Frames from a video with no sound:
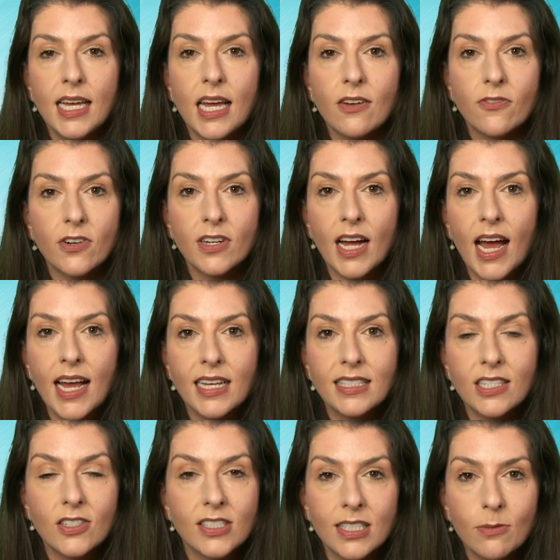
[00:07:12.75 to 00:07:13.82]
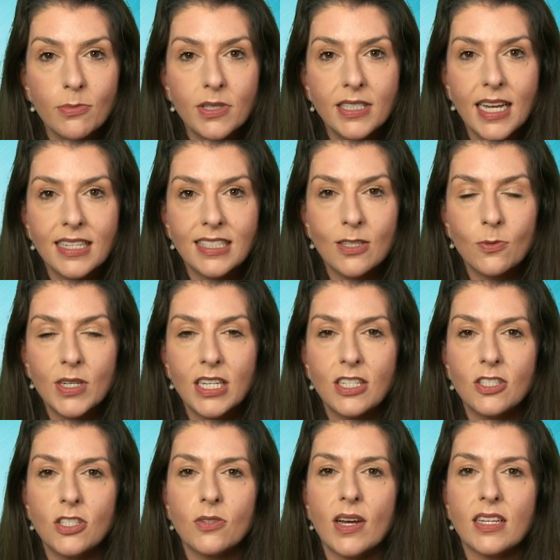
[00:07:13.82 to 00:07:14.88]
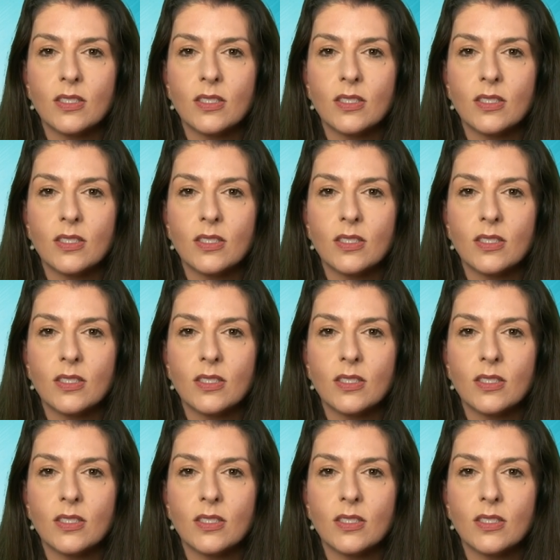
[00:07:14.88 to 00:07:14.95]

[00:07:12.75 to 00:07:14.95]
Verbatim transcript: And for guys, there's simple tests that we can do